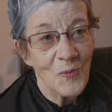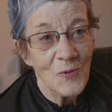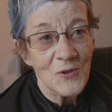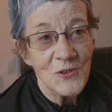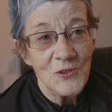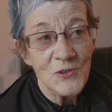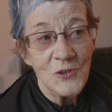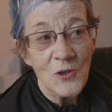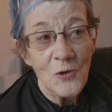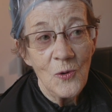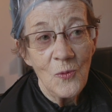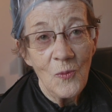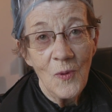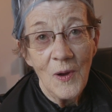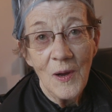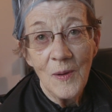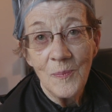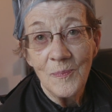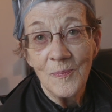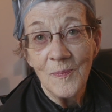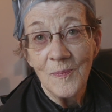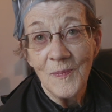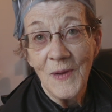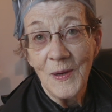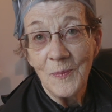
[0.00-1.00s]
But you know
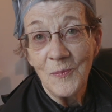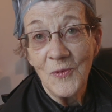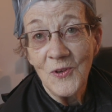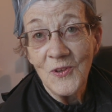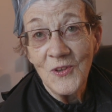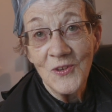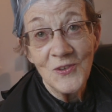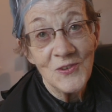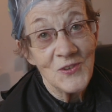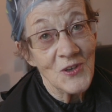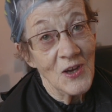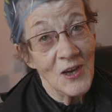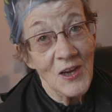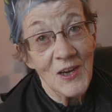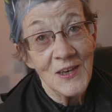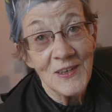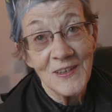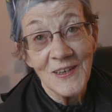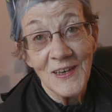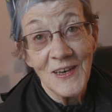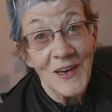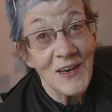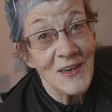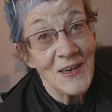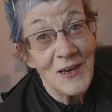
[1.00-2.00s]
what? My mother
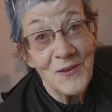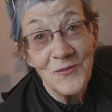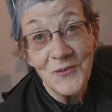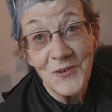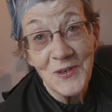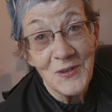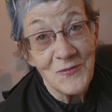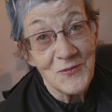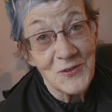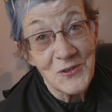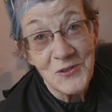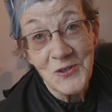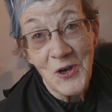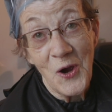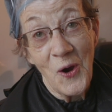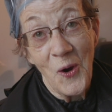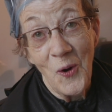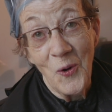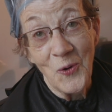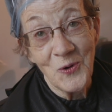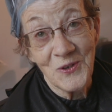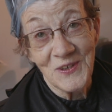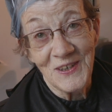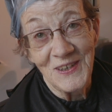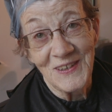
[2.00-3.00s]
died, and I never even
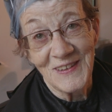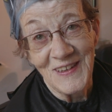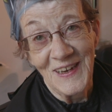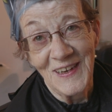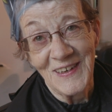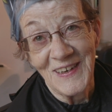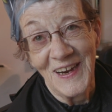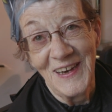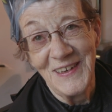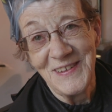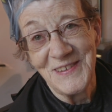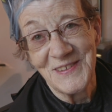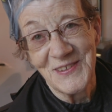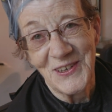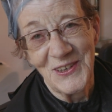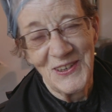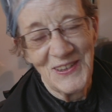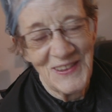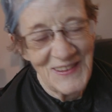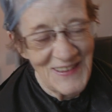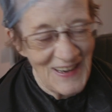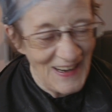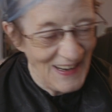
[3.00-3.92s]
told her that I'd done